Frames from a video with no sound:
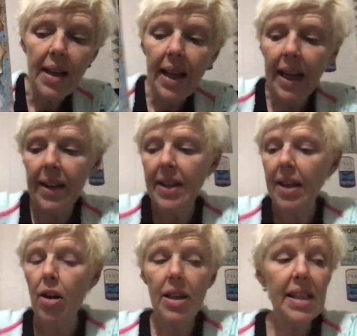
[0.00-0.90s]
And
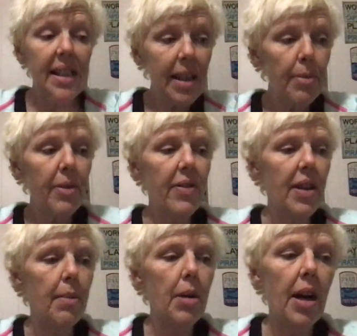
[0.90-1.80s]
then on some of
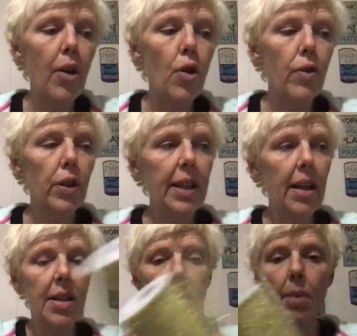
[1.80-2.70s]
them, I overlaid
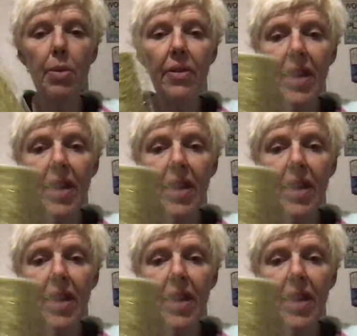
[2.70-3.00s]
on top of